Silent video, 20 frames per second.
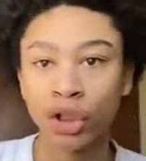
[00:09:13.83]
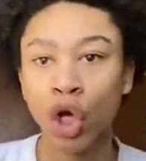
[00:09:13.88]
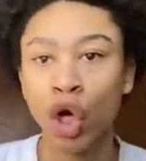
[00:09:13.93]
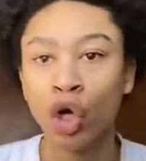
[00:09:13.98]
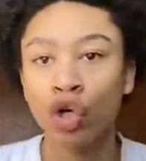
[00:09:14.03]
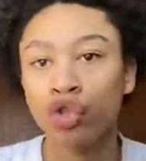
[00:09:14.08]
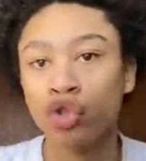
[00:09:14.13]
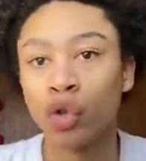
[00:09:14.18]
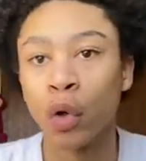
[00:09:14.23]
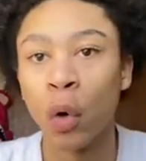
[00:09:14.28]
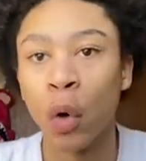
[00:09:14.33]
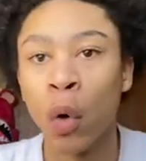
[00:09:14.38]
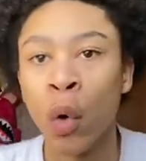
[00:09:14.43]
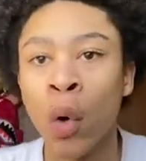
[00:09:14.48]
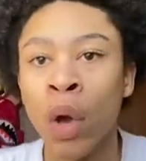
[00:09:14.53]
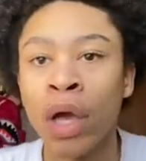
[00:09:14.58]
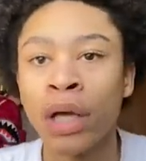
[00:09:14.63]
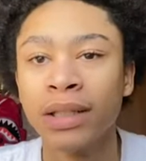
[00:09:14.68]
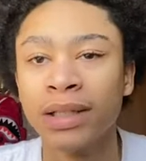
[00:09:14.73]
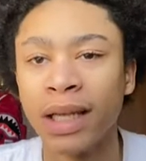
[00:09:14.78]
So
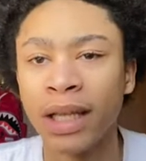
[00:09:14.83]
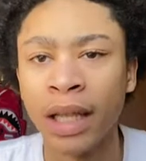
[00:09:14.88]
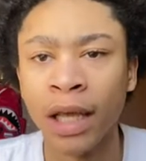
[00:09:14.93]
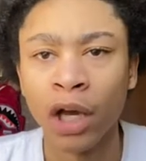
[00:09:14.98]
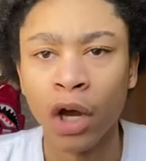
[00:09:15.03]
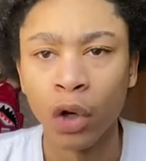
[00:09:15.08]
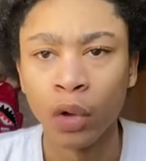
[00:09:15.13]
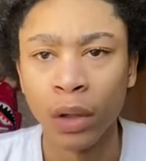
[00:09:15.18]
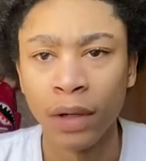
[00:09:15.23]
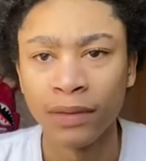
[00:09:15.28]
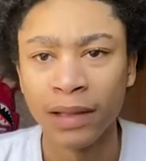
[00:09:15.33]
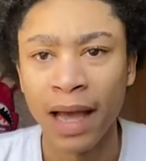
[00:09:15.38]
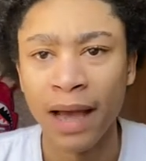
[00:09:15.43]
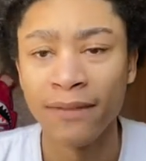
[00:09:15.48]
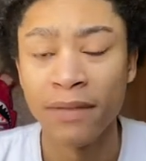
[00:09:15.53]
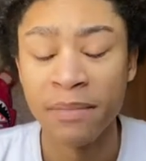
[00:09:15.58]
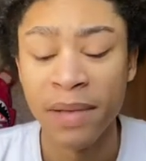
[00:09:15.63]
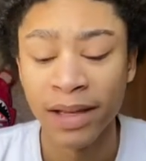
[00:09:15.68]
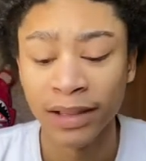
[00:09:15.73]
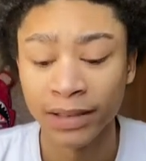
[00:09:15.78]
they like, oh, you have to have a
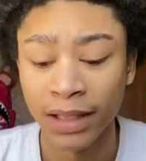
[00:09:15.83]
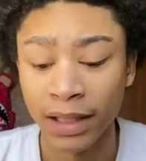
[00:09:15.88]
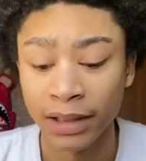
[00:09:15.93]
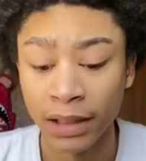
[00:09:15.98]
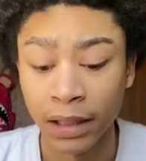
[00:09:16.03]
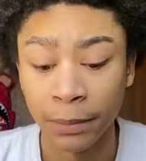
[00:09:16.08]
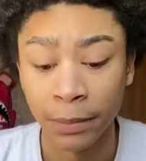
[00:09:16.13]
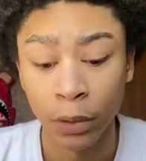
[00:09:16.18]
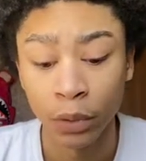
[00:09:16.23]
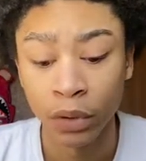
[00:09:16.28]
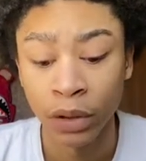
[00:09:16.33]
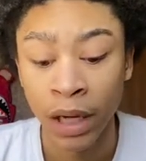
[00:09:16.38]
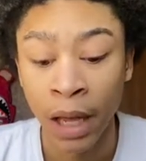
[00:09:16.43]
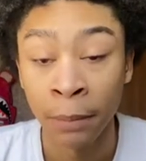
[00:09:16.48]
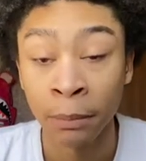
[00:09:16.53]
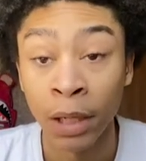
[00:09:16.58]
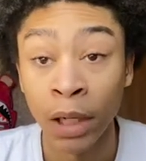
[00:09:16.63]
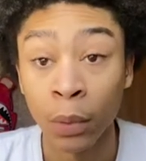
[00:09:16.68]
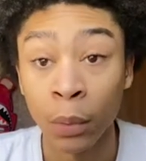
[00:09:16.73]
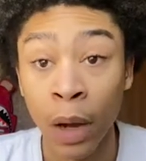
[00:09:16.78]
mask to get to the building. I'm
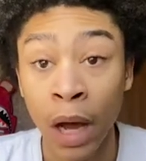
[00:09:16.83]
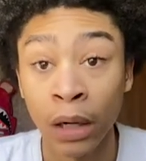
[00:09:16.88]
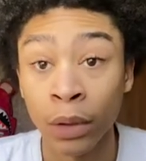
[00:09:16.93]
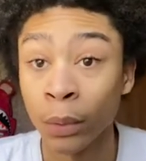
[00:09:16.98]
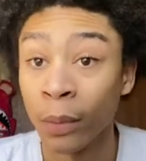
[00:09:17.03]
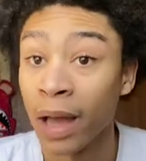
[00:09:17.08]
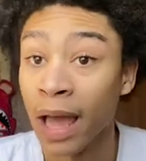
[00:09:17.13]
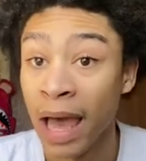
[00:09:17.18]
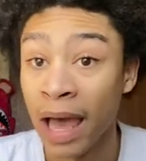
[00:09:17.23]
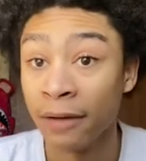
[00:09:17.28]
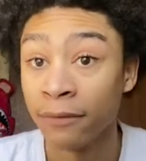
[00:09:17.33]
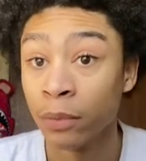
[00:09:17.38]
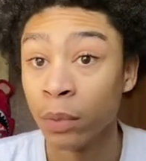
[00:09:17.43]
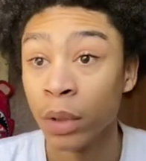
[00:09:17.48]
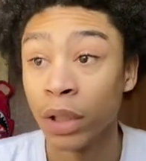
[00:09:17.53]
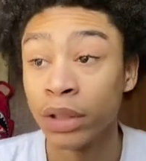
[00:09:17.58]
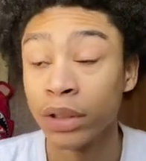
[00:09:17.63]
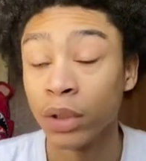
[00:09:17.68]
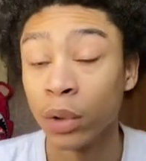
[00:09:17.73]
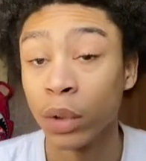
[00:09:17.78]
like, well, I don't have
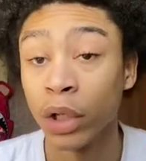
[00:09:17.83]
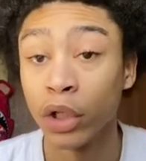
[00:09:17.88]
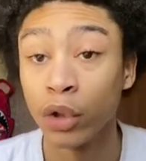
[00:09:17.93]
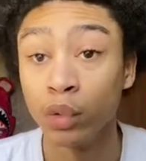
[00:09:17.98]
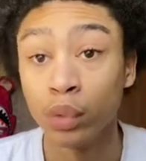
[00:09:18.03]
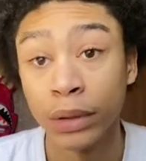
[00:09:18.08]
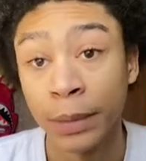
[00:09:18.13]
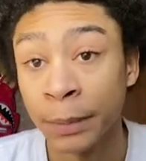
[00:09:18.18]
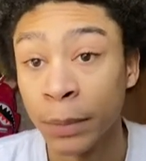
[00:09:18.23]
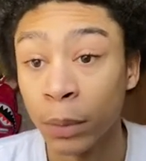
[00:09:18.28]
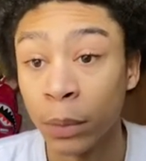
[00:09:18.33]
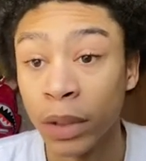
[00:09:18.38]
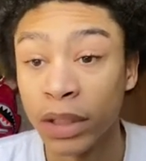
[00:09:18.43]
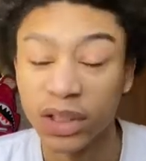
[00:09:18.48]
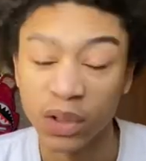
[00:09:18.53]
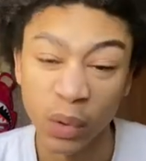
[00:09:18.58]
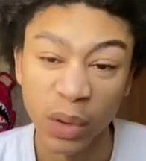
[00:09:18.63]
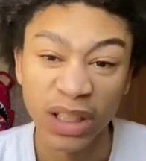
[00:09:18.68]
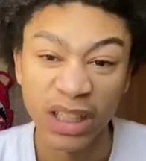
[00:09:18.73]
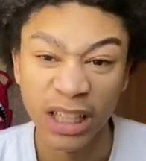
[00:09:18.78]
one, so can you give me one? So
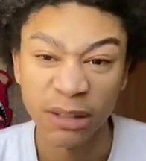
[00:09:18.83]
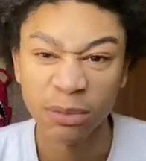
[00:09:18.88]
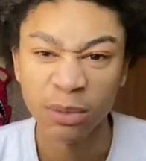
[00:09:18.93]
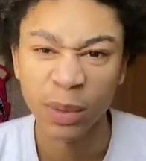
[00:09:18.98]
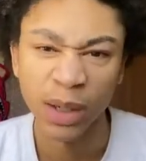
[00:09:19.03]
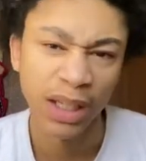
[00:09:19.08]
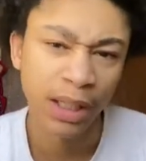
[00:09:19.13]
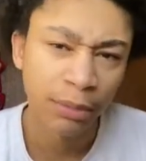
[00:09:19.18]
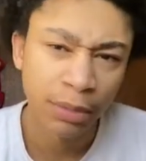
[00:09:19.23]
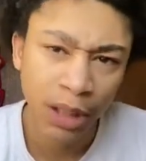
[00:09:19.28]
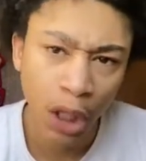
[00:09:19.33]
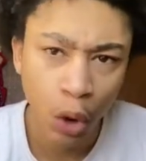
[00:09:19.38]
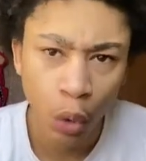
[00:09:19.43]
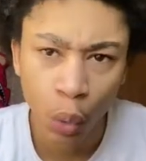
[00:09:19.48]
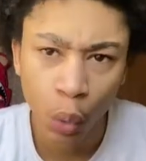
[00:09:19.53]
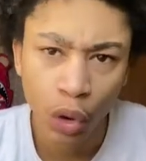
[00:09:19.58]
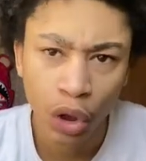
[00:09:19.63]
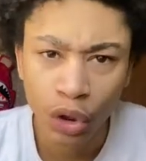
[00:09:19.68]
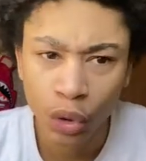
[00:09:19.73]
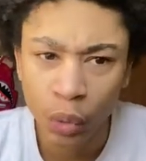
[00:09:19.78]
he gave me one. He was like, who
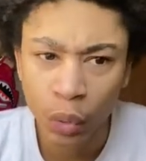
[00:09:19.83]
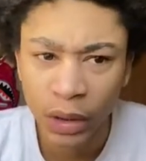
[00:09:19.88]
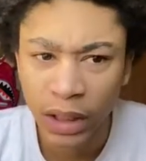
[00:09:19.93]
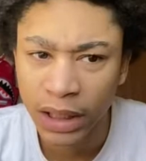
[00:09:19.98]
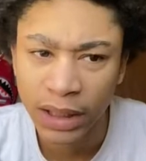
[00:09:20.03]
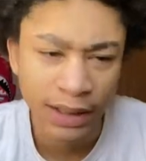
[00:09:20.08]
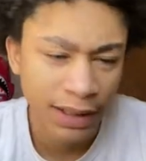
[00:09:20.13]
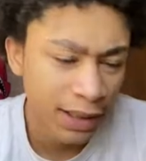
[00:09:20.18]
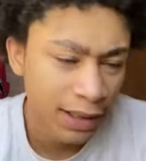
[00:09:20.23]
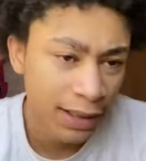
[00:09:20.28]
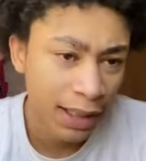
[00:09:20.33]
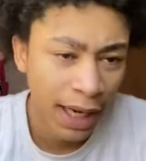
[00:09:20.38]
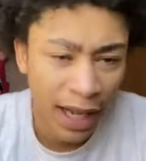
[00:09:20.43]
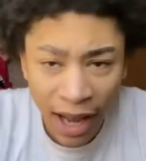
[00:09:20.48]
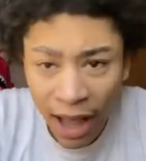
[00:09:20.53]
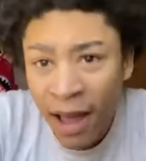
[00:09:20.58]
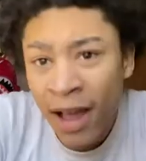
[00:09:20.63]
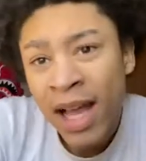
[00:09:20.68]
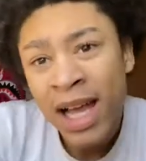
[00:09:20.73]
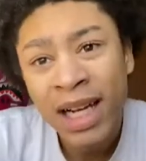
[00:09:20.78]
are you here to see today?
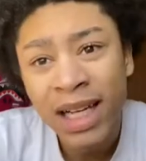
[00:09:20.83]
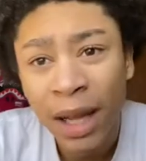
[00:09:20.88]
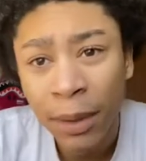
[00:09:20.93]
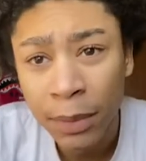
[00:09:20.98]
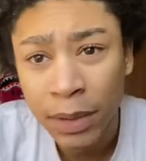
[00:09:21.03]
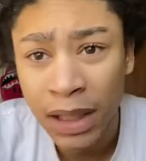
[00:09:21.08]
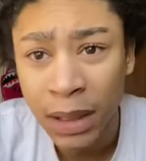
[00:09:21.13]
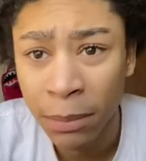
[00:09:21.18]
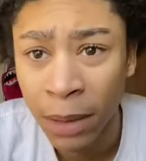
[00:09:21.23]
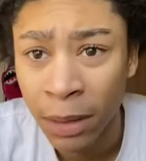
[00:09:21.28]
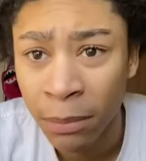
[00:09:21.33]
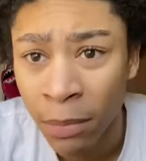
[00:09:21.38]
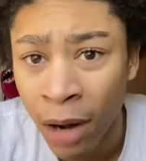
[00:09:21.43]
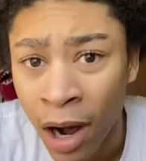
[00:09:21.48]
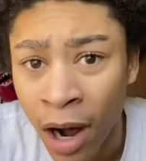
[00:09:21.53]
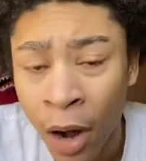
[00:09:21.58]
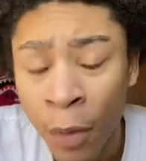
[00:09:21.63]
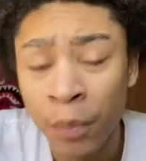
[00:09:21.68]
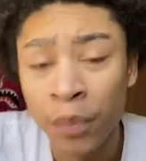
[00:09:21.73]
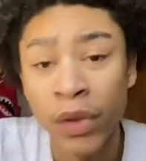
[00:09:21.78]
And I was like, my
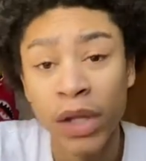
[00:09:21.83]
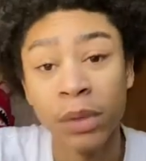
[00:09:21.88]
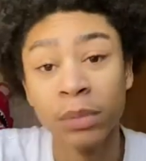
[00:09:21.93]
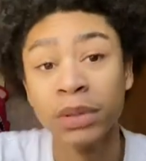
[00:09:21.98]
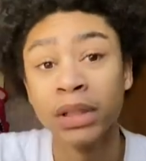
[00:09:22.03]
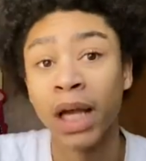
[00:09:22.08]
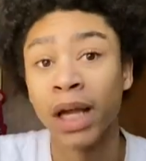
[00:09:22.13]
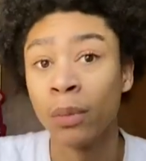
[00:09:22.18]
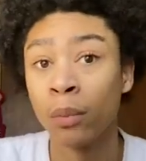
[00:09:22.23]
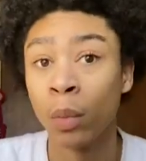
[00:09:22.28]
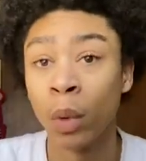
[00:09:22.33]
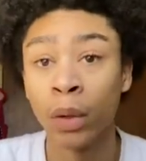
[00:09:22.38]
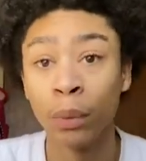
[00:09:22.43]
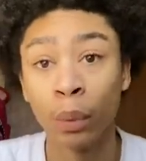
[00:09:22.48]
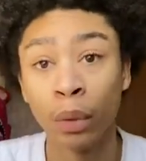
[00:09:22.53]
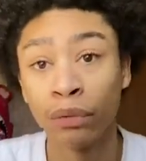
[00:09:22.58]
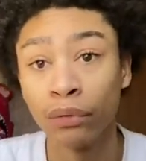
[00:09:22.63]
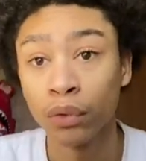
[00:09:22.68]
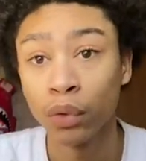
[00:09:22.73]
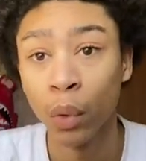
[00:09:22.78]
mom. He was like, what
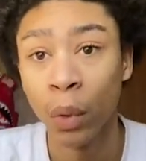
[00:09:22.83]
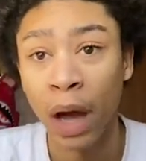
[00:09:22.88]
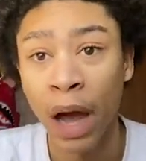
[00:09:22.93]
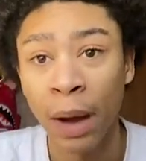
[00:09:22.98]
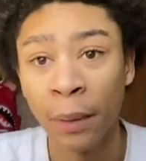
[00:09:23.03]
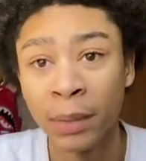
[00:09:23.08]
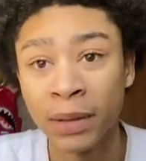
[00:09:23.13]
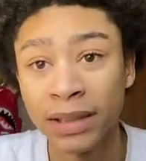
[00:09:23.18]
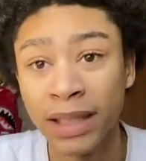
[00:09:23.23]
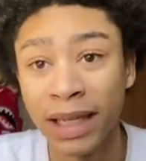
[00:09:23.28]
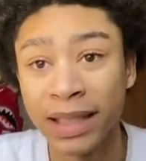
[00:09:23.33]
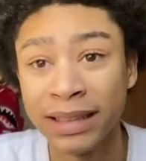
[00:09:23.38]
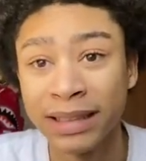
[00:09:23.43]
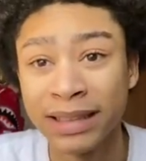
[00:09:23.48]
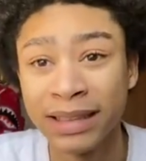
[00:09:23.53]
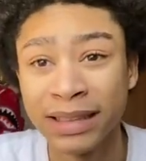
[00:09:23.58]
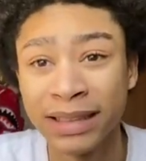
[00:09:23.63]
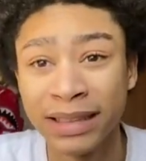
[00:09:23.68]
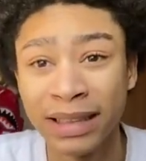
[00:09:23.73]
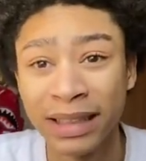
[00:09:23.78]
floor? I was like
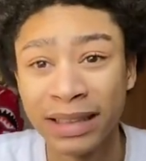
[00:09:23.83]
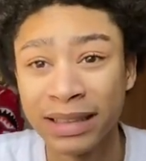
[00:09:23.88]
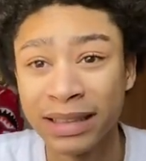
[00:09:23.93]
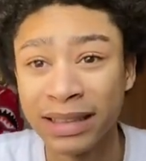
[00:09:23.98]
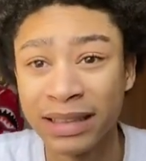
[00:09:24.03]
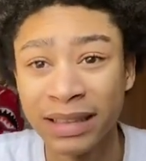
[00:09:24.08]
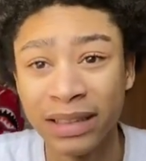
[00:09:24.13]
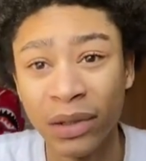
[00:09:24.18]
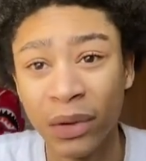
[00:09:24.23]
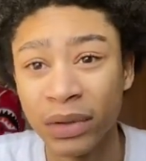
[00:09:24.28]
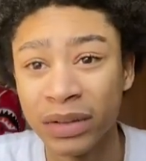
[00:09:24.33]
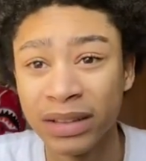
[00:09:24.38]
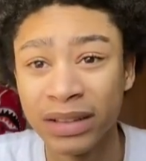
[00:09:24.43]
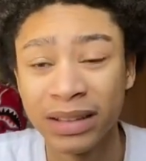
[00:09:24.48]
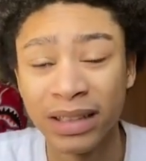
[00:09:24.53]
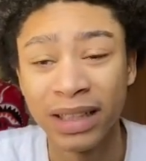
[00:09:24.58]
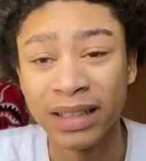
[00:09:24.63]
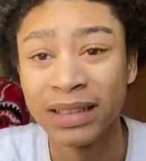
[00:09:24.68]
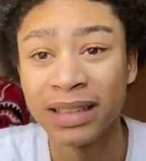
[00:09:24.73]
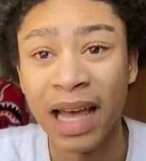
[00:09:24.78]
6C or
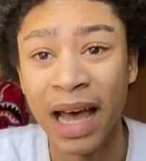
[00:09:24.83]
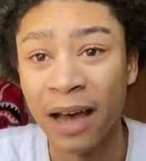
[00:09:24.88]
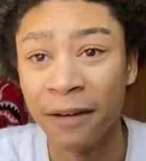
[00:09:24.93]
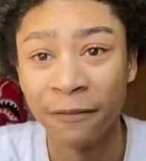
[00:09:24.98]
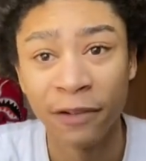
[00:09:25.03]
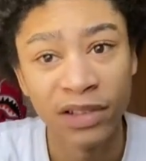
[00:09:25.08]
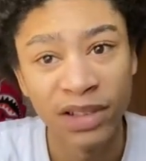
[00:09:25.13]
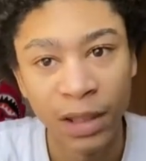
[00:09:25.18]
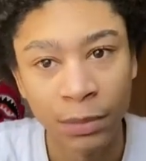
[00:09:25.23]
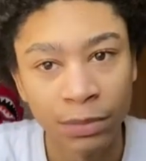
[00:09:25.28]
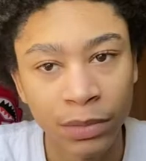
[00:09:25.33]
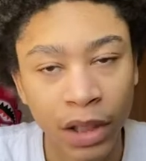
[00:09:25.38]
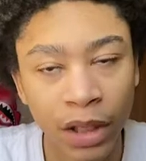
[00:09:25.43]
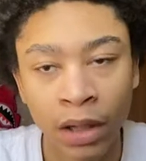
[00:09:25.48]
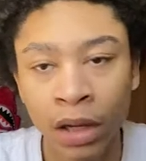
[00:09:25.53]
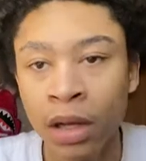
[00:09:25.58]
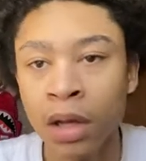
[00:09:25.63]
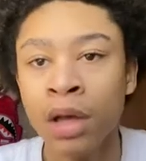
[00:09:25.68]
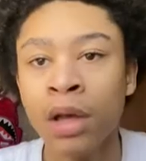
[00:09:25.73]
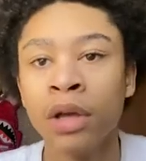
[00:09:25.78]
6F or something.
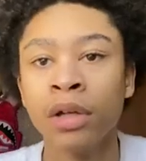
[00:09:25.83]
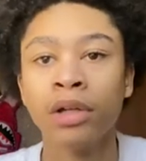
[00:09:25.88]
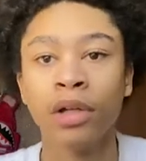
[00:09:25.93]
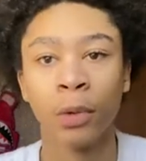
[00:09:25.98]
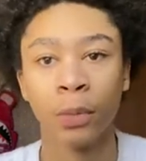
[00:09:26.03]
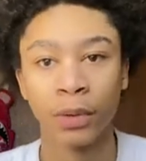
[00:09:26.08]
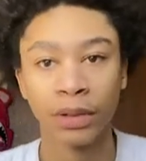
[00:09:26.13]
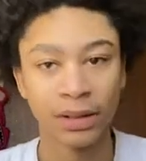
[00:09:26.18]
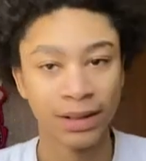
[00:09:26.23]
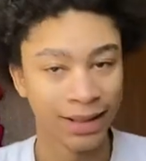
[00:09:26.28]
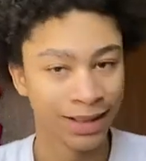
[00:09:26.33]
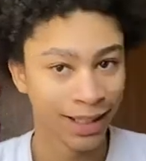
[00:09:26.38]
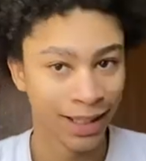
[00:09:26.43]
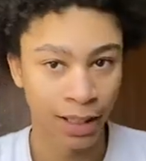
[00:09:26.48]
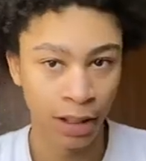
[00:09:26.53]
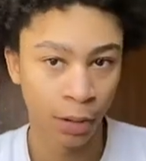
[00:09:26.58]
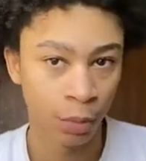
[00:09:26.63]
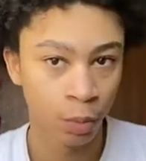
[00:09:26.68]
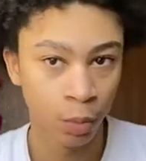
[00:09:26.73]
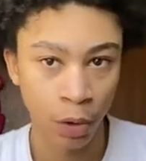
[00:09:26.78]
And I went,
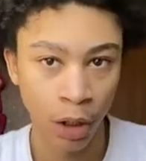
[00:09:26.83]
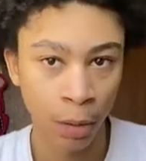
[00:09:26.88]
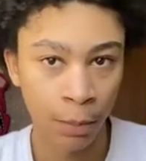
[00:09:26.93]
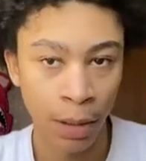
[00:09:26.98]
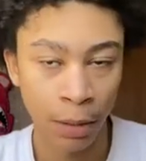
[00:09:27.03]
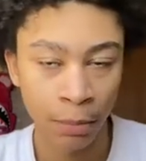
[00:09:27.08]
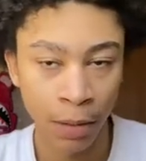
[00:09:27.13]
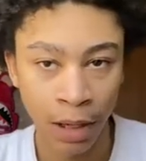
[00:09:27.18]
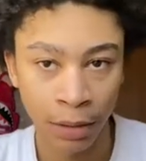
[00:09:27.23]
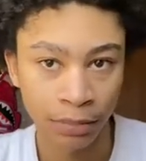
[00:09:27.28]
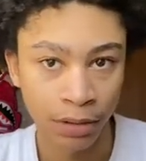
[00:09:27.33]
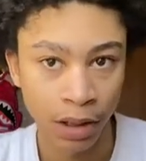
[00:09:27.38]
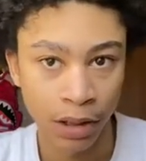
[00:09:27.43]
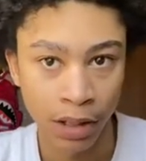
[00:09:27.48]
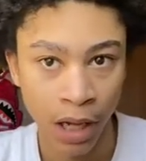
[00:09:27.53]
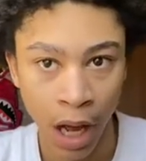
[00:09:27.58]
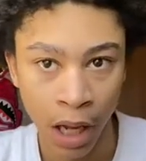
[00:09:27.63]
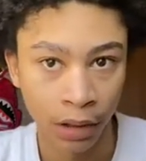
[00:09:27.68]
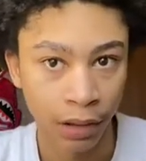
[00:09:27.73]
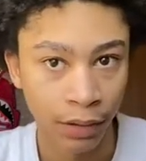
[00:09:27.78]
damn well, my mom did
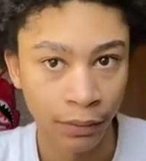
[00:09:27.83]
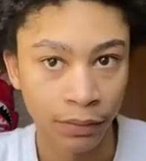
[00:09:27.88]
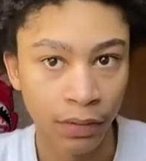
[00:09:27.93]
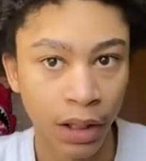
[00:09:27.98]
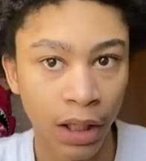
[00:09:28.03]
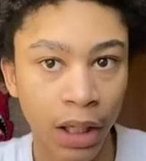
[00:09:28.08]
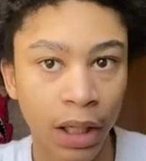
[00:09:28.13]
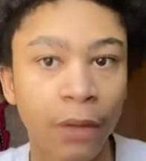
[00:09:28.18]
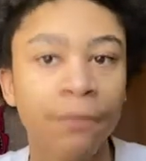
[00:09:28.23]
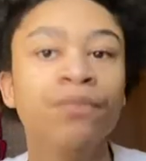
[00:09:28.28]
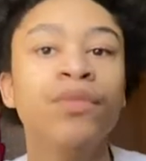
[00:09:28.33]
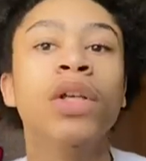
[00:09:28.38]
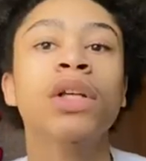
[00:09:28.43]
not live there.